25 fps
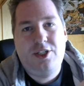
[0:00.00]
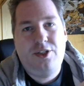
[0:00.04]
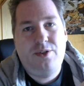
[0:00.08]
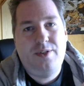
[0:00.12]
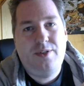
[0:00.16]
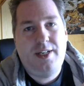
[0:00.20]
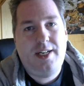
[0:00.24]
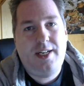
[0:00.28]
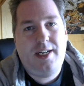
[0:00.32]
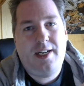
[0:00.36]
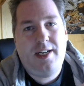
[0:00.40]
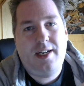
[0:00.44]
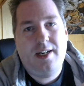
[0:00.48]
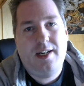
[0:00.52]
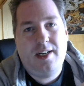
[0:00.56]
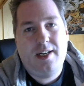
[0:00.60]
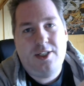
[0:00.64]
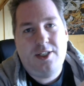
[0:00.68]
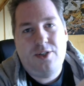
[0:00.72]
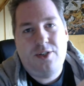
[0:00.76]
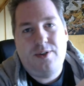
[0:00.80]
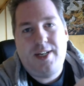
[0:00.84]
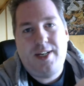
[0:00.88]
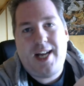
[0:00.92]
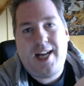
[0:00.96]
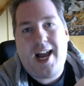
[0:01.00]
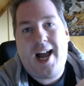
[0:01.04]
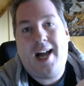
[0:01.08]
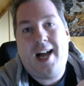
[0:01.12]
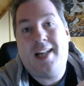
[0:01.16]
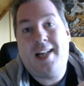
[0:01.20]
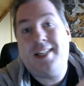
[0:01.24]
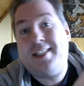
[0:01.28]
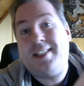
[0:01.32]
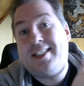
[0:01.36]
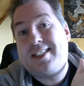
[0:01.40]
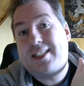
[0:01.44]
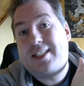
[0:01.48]

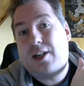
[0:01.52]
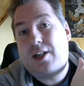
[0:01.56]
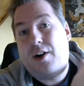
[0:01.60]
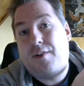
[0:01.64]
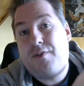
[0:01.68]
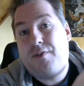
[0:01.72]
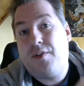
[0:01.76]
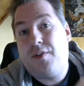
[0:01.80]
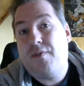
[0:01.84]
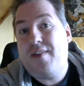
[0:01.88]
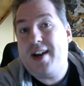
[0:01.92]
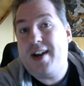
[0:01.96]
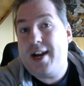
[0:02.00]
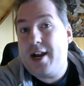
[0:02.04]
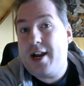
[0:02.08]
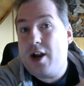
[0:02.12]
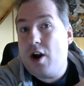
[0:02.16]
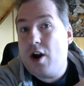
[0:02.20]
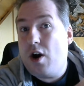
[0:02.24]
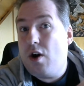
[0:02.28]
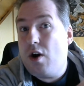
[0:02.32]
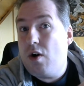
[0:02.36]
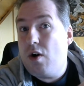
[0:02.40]
end of the video.